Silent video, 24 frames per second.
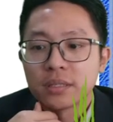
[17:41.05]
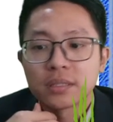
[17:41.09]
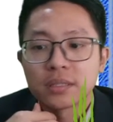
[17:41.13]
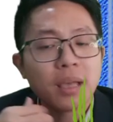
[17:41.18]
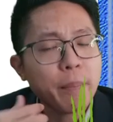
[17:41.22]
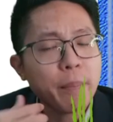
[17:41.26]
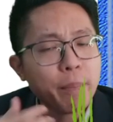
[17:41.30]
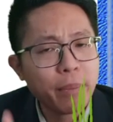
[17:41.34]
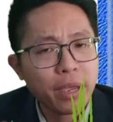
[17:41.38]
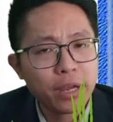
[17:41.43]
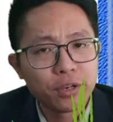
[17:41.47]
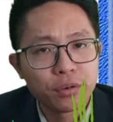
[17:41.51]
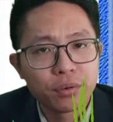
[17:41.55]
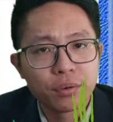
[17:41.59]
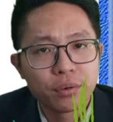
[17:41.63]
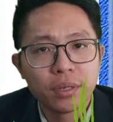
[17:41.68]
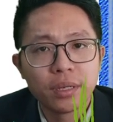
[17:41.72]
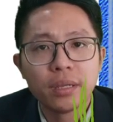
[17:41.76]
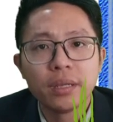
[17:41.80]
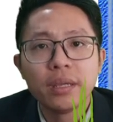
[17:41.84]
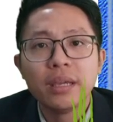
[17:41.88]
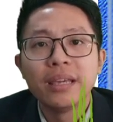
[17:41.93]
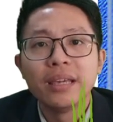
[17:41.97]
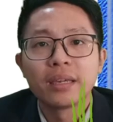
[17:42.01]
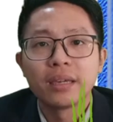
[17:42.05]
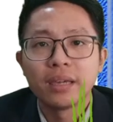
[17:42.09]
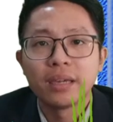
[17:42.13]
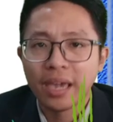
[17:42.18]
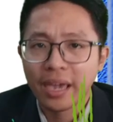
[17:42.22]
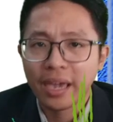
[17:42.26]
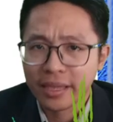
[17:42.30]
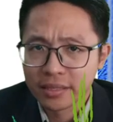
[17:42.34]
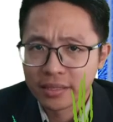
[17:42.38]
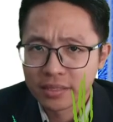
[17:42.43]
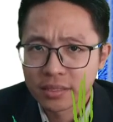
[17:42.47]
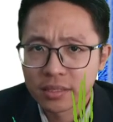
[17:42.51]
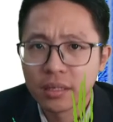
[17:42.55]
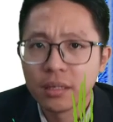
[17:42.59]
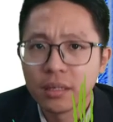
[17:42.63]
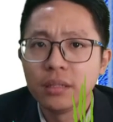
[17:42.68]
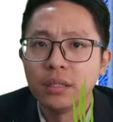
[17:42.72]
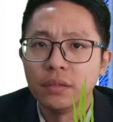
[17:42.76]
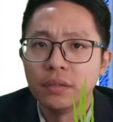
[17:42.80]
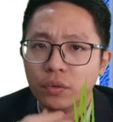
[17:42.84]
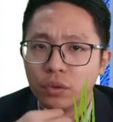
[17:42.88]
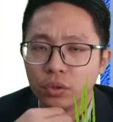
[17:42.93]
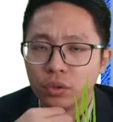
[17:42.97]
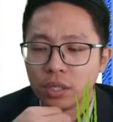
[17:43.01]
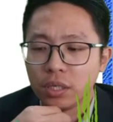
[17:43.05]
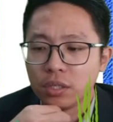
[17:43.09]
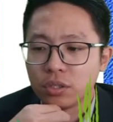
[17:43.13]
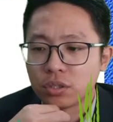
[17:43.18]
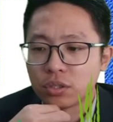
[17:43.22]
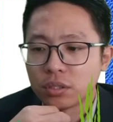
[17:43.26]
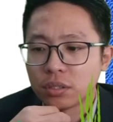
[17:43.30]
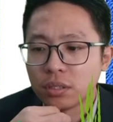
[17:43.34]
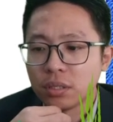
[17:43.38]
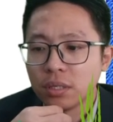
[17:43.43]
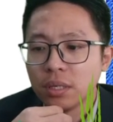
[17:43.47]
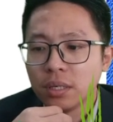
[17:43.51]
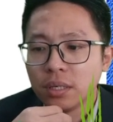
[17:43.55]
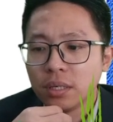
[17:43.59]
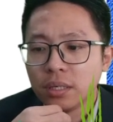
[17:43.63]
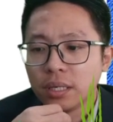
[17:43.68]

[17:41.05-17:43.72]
Some battery cancel the voltage.